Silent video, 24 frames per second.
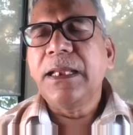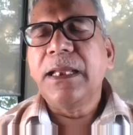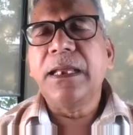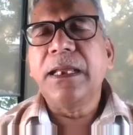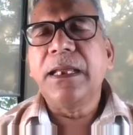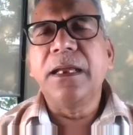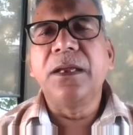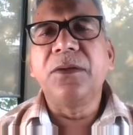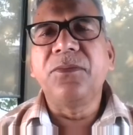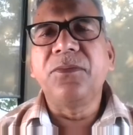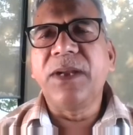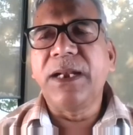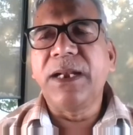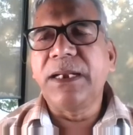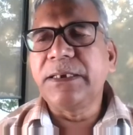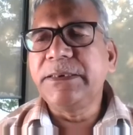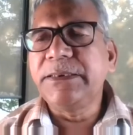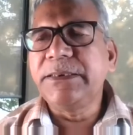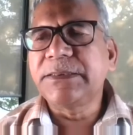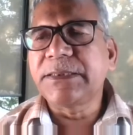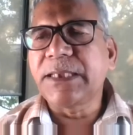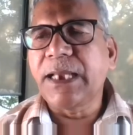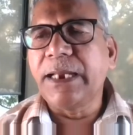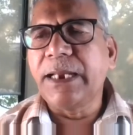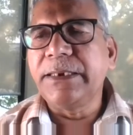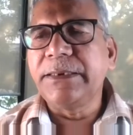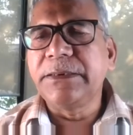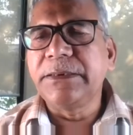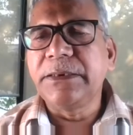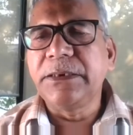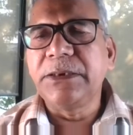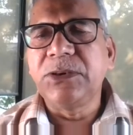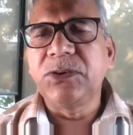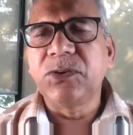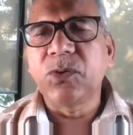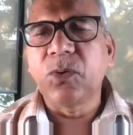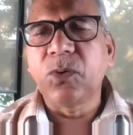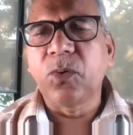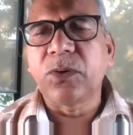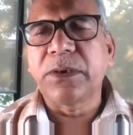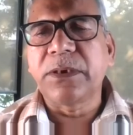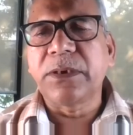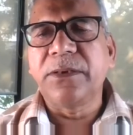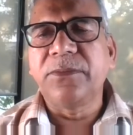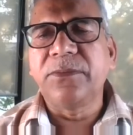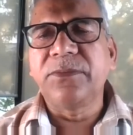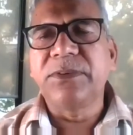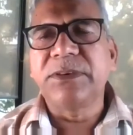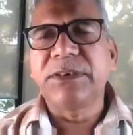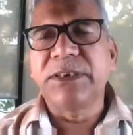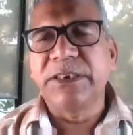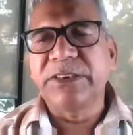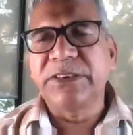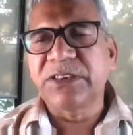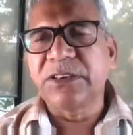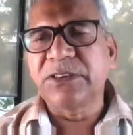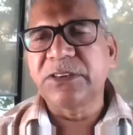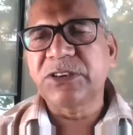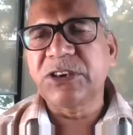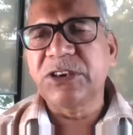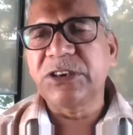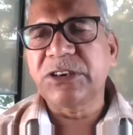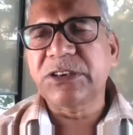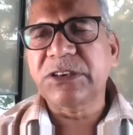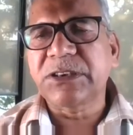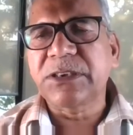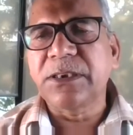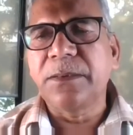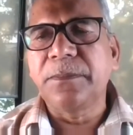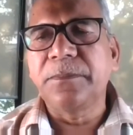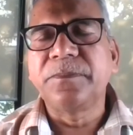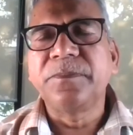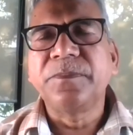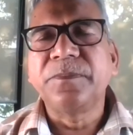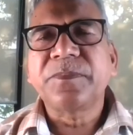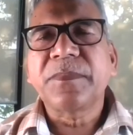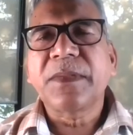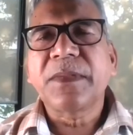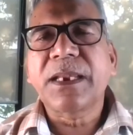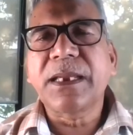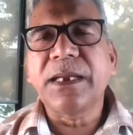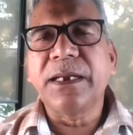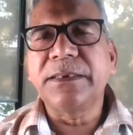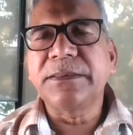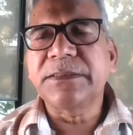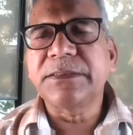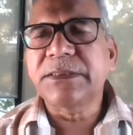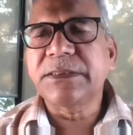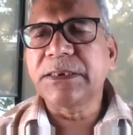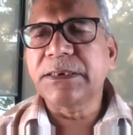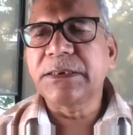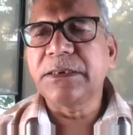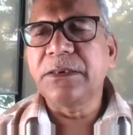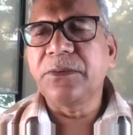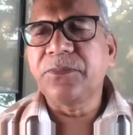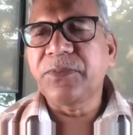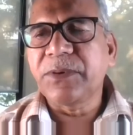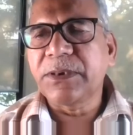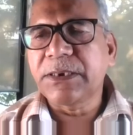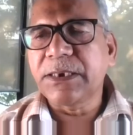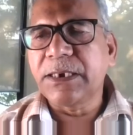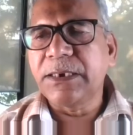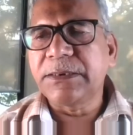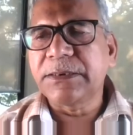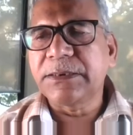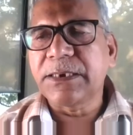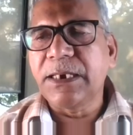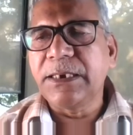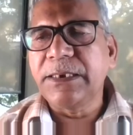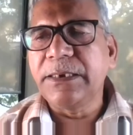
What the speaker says: a well-designed indoor navigation system can significantly